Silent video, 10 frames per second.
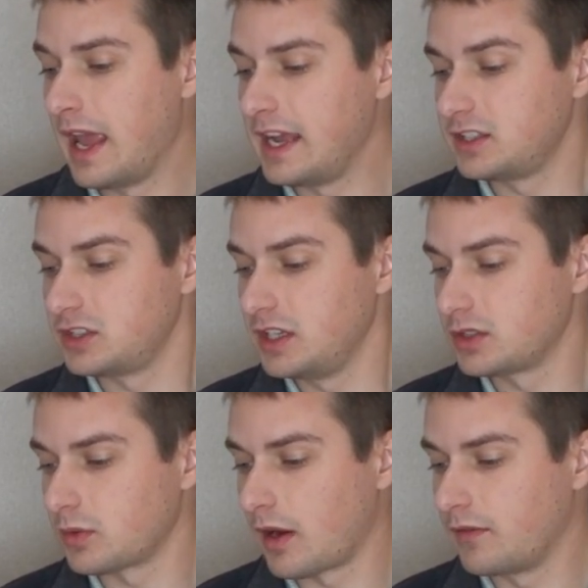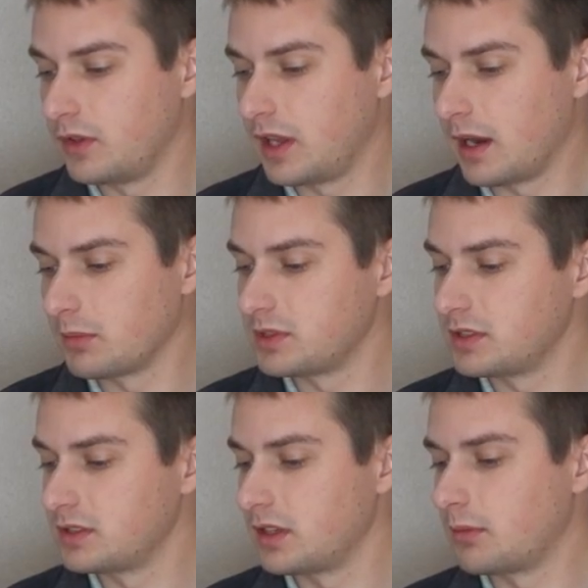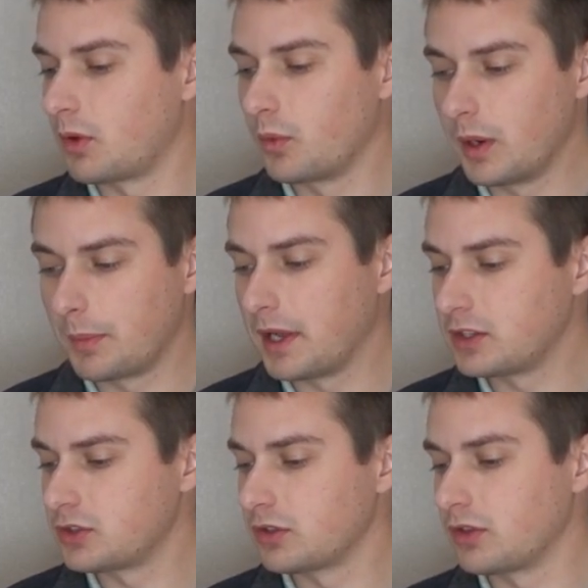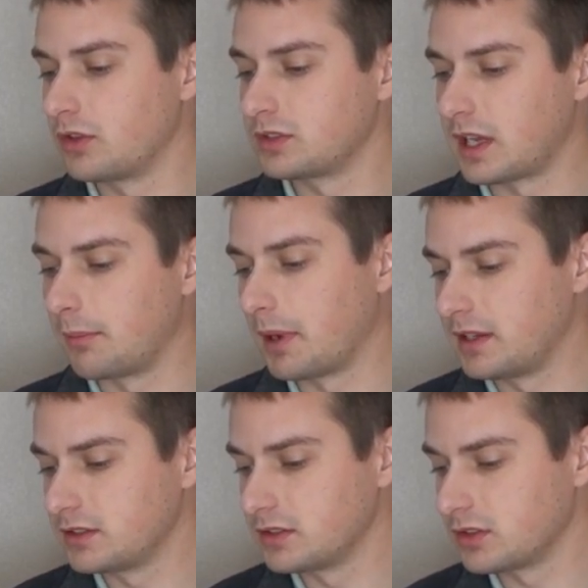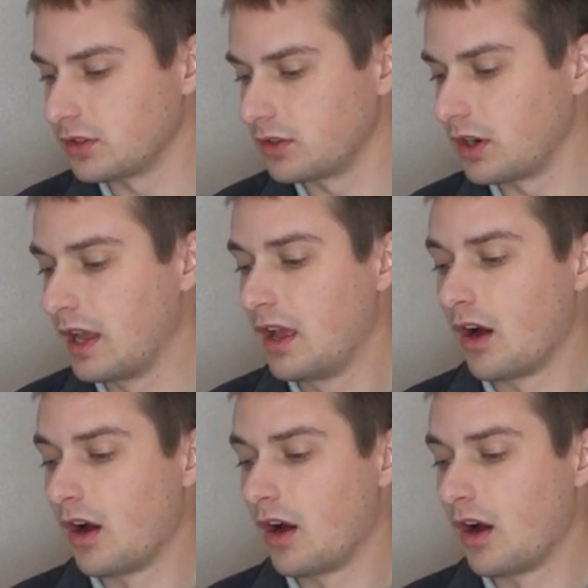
HD surround view camera system, rear pedestrian alert, side bicyclist alert,